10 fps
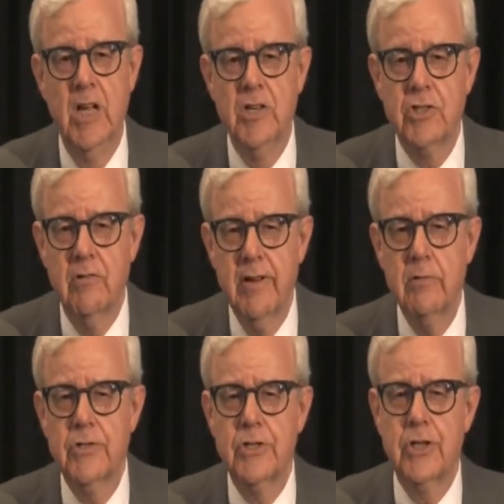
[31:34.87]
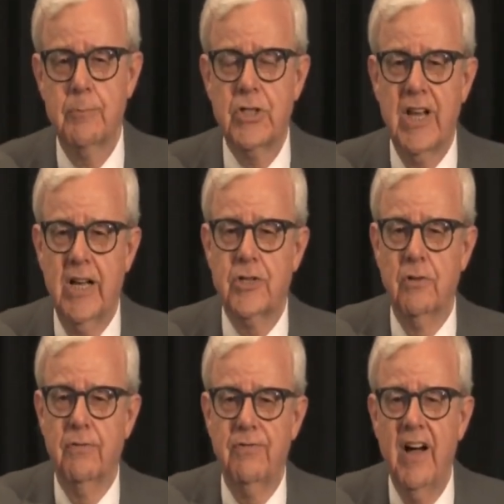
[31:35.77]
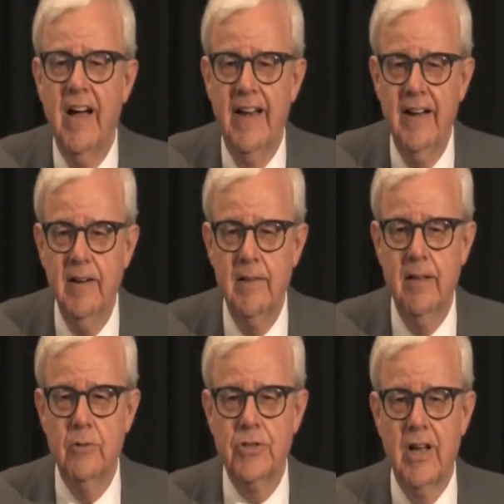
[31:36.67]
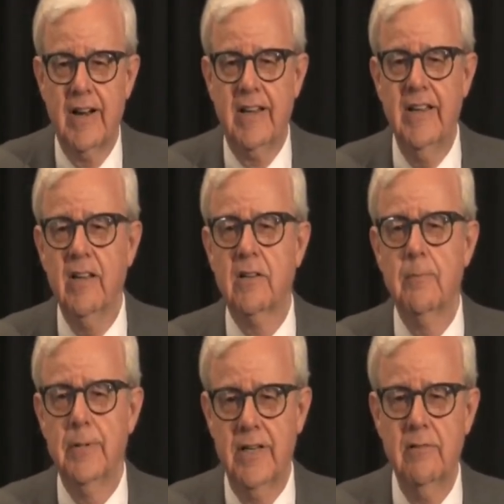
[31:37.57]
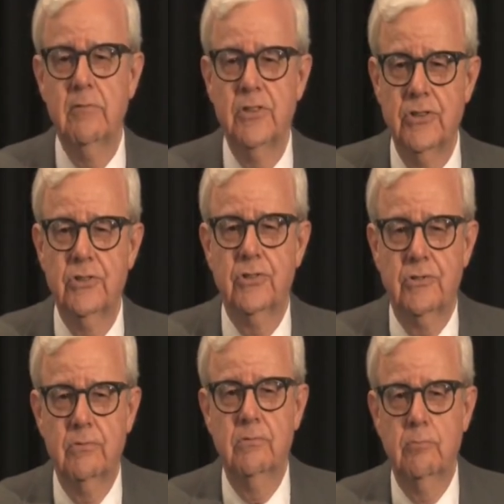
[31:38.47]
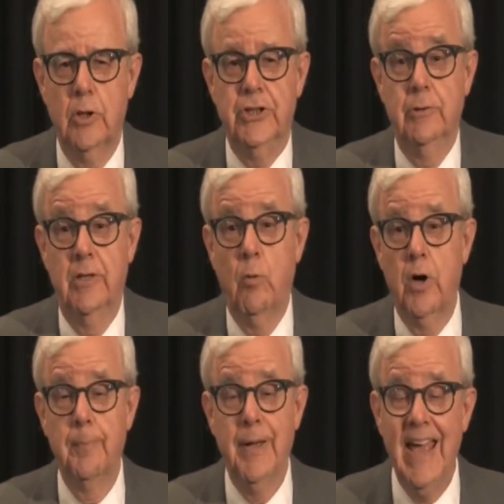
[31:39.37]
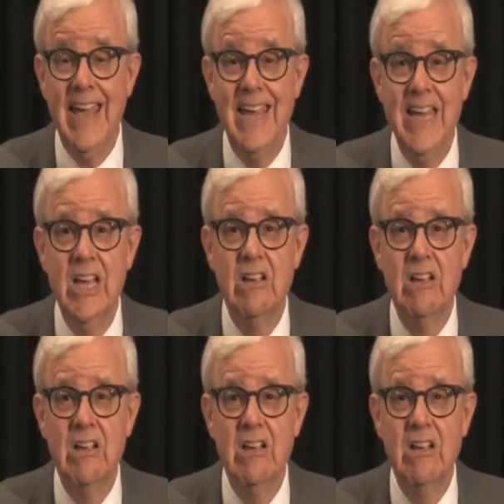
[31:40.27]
So it was a substantial fine. It was not a killer, but it was what you didn't want to pay.